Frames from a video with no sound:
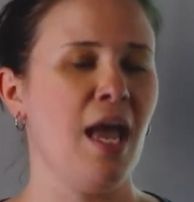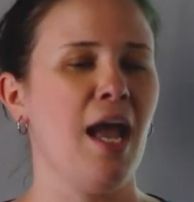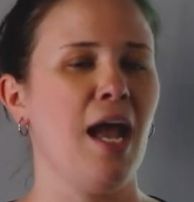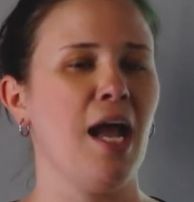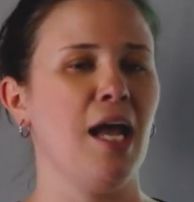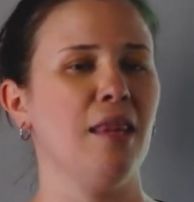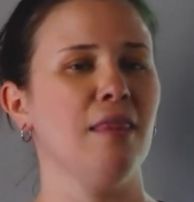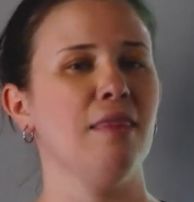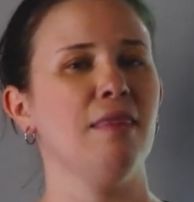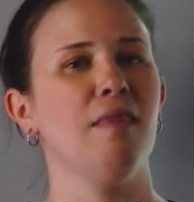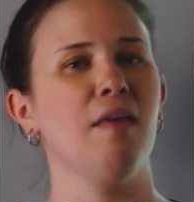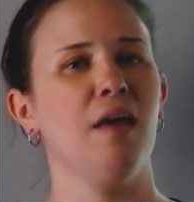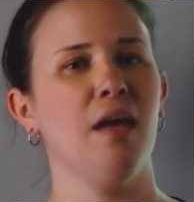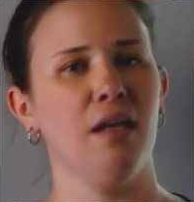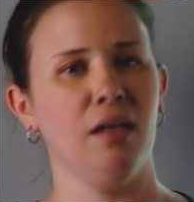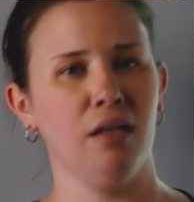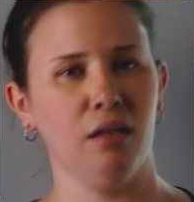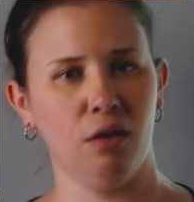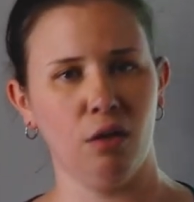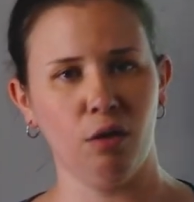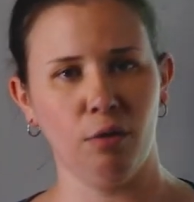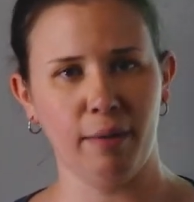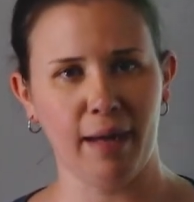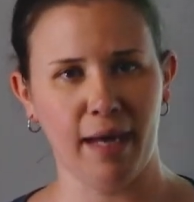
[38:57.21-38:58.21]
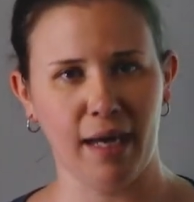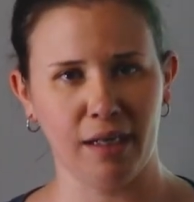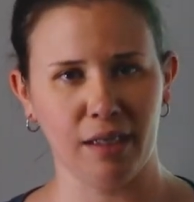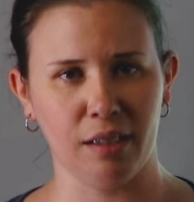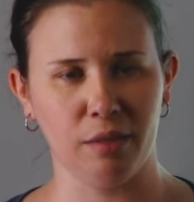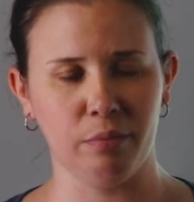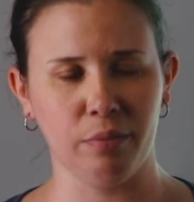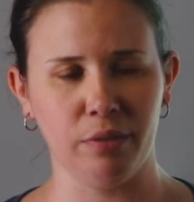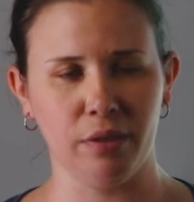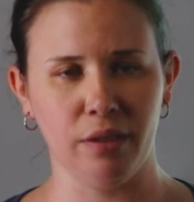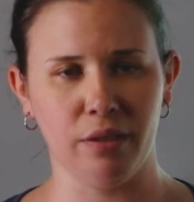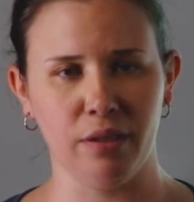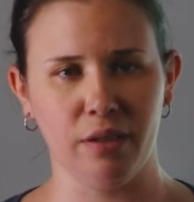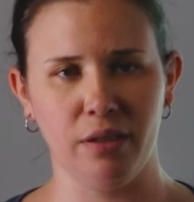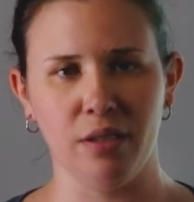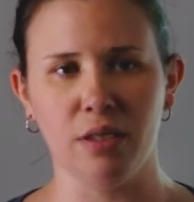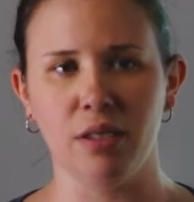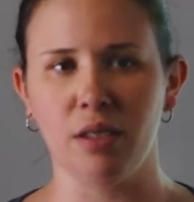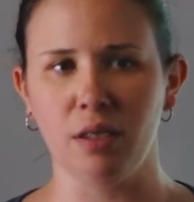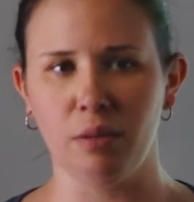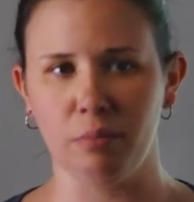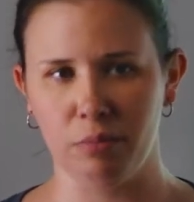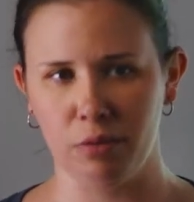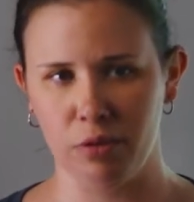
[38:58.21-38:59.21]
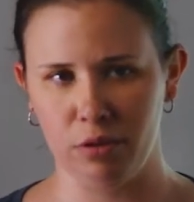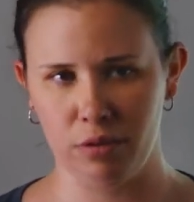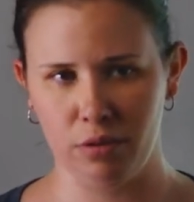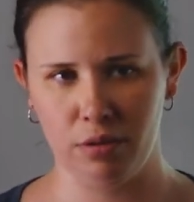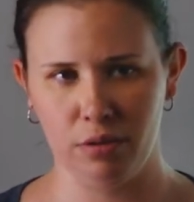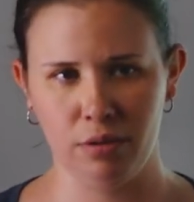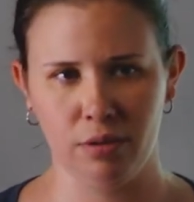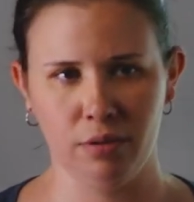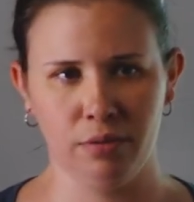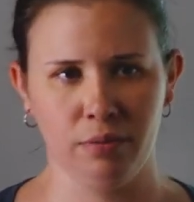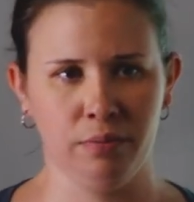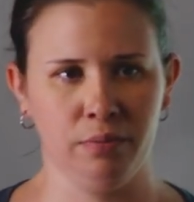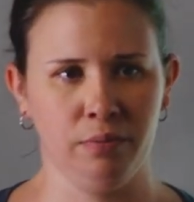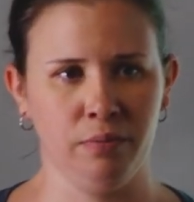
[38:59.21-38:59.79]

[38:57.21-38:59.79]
and then go back and plug in the numbers.